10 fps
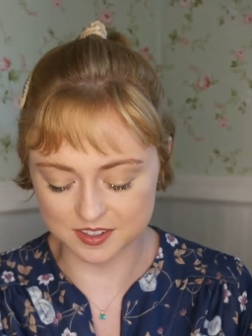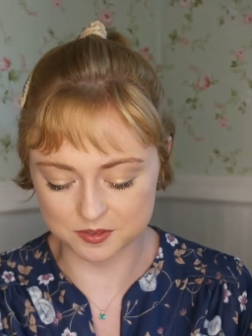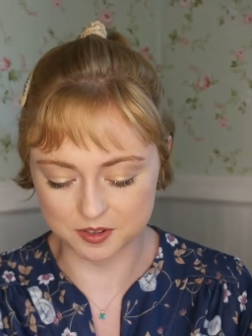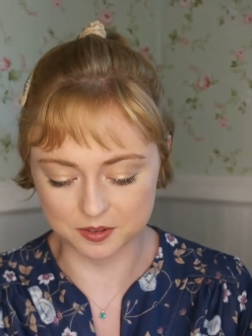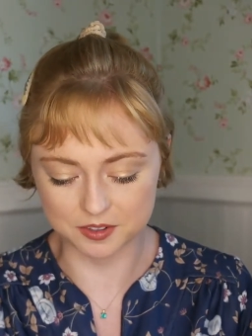
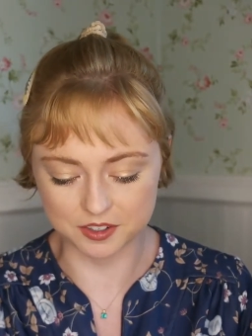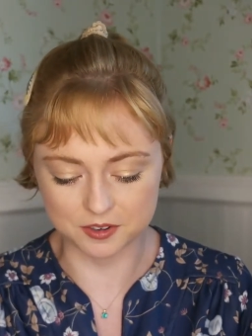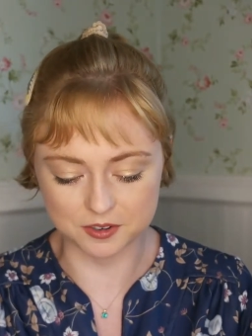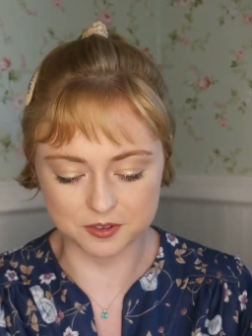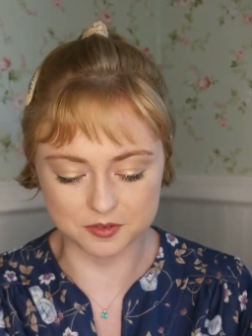found like
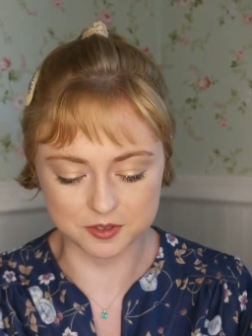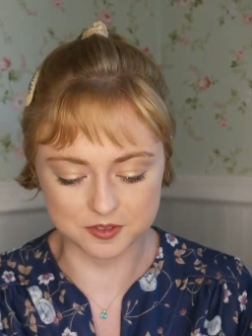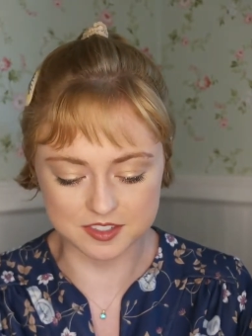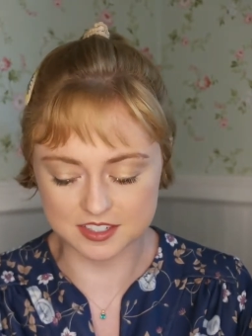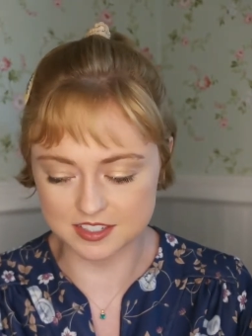all of
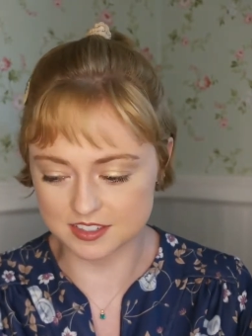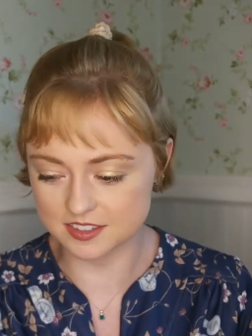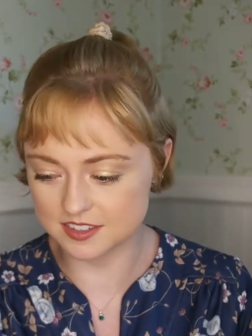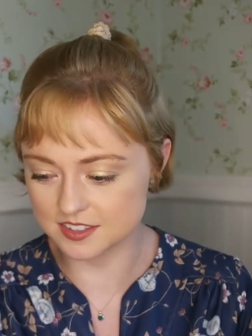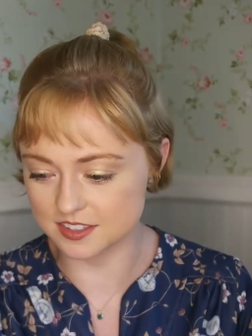those
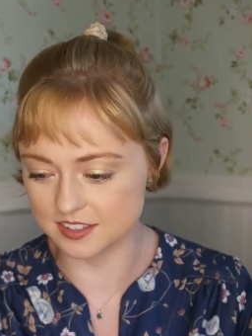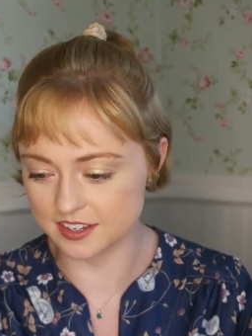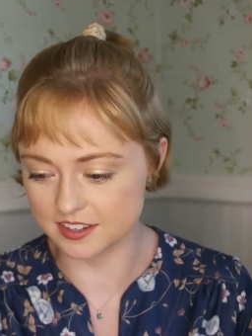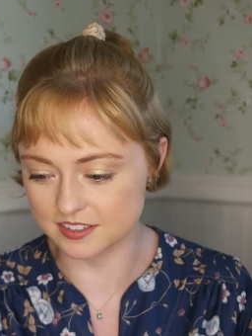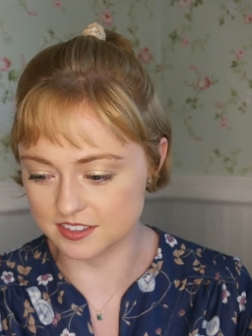deeds to
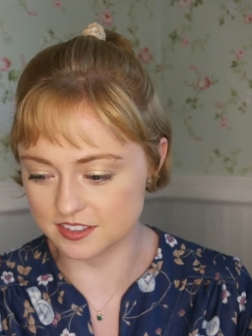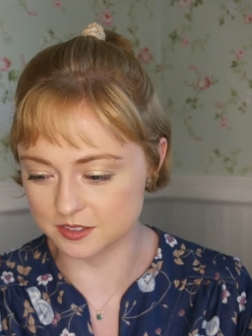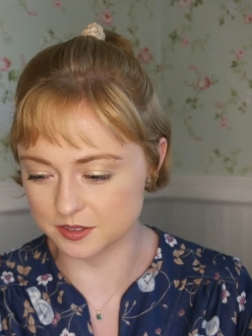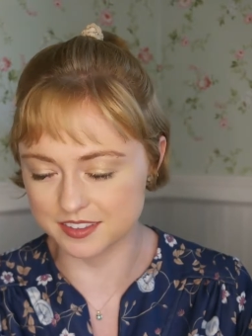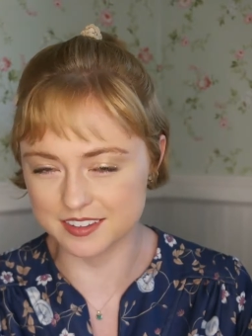land,
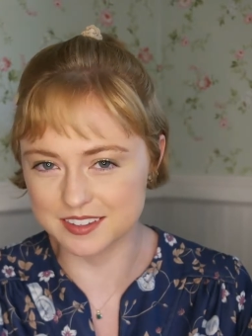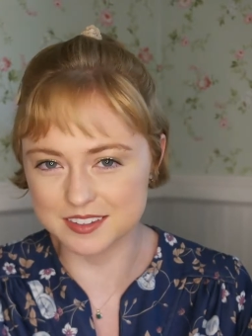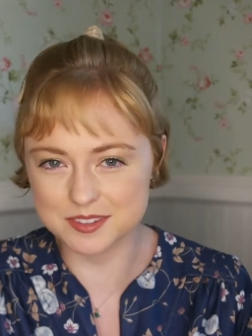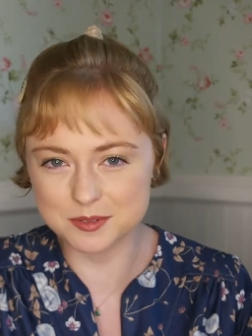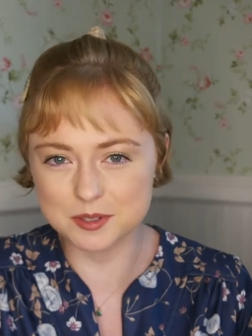or I think
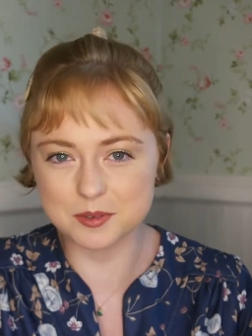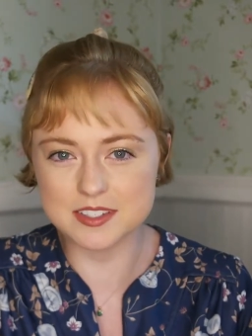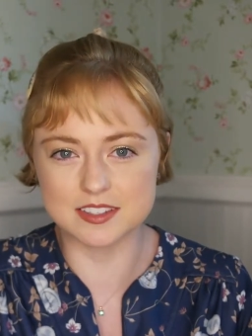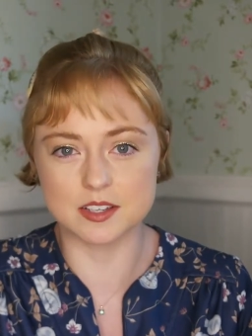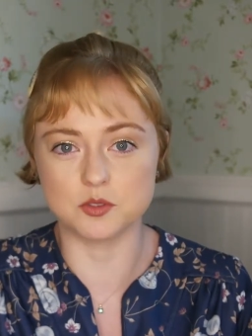that's what it was,
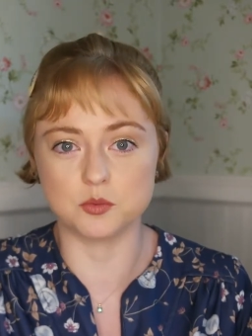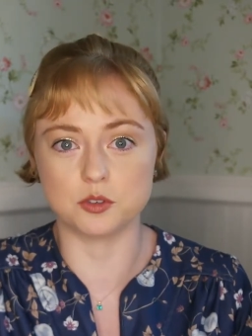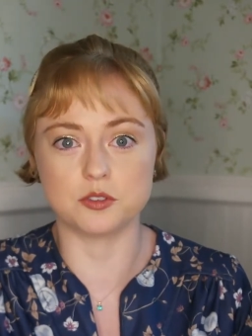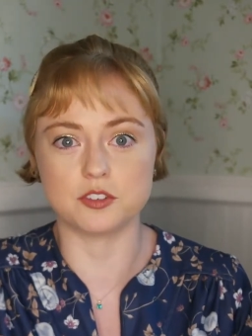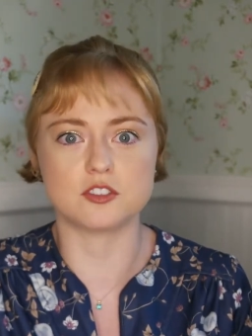and that was
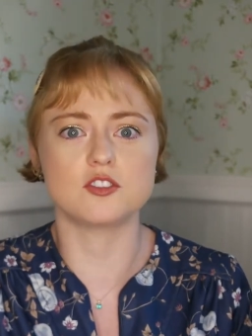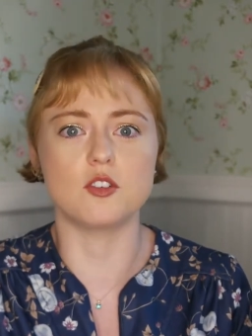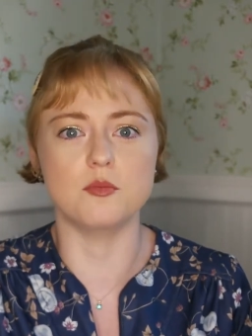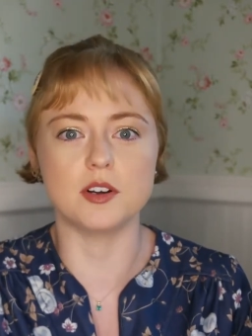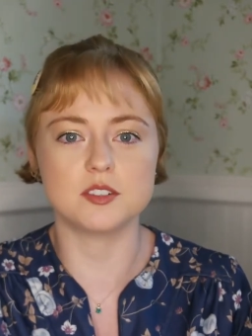worth like so
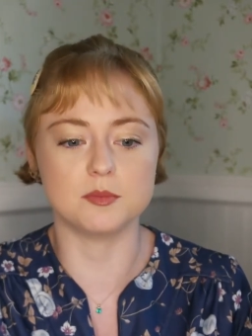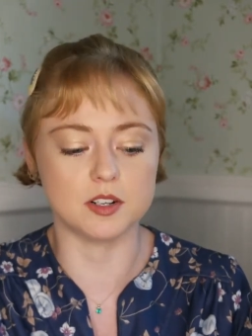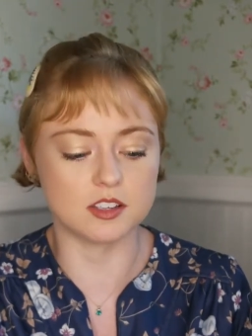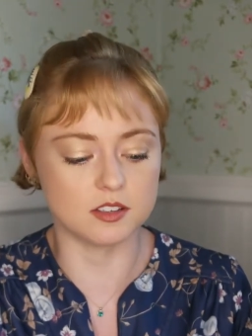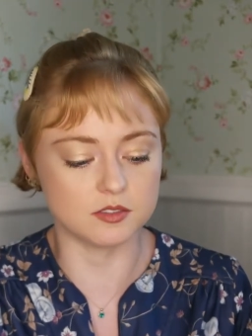much
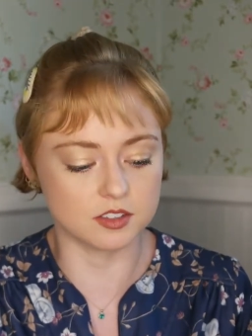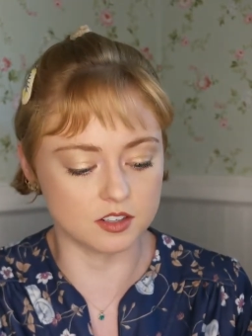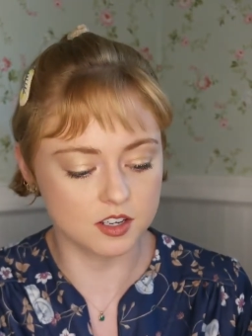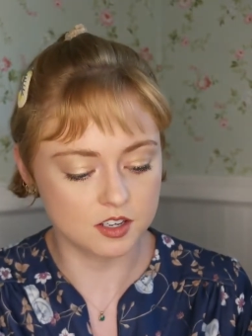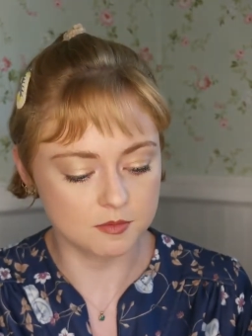money even
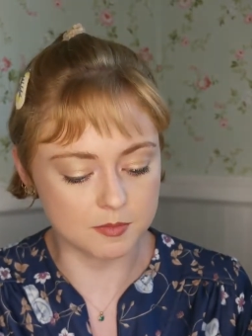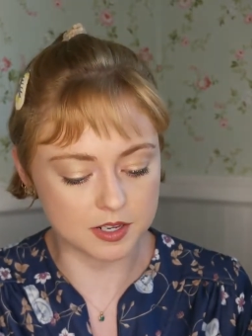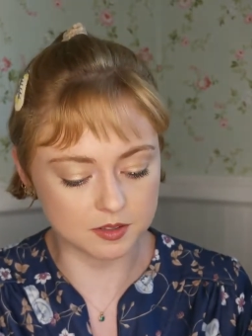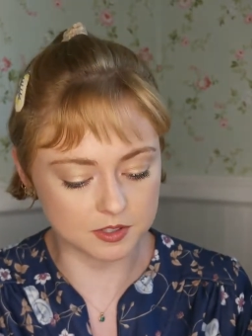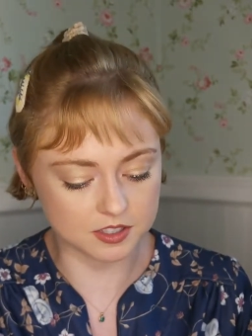
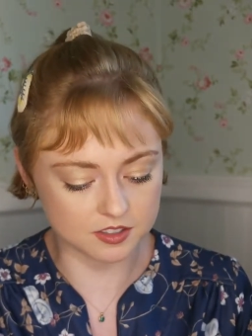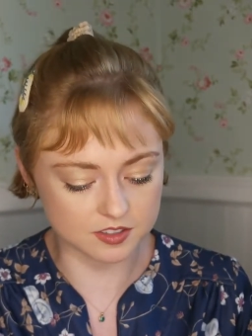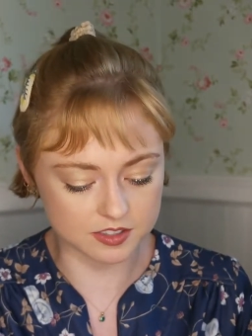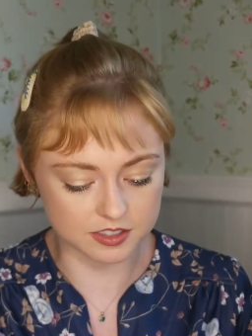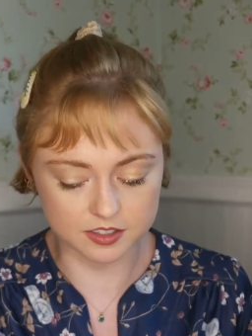many, many
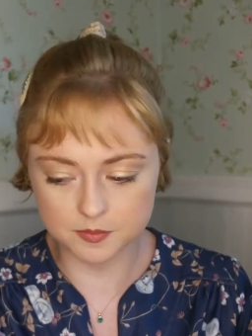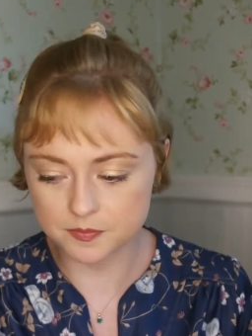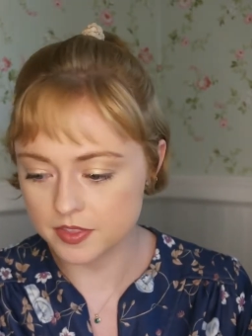years later.